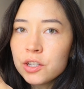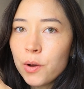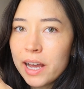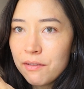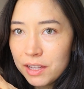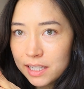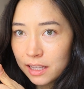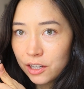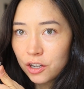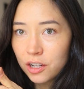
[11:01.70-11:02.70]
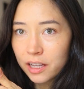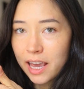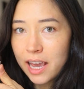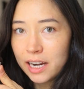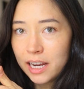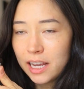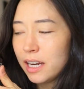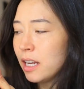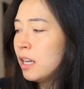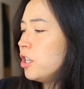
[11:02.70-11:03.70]
So I have this little
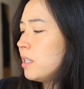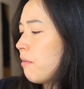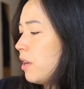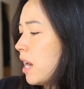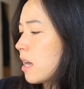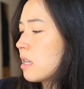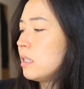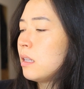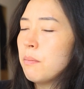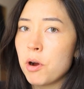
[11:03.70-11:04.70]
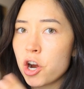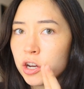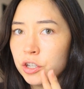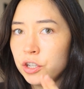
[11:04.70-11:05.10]
Canon G7X Mark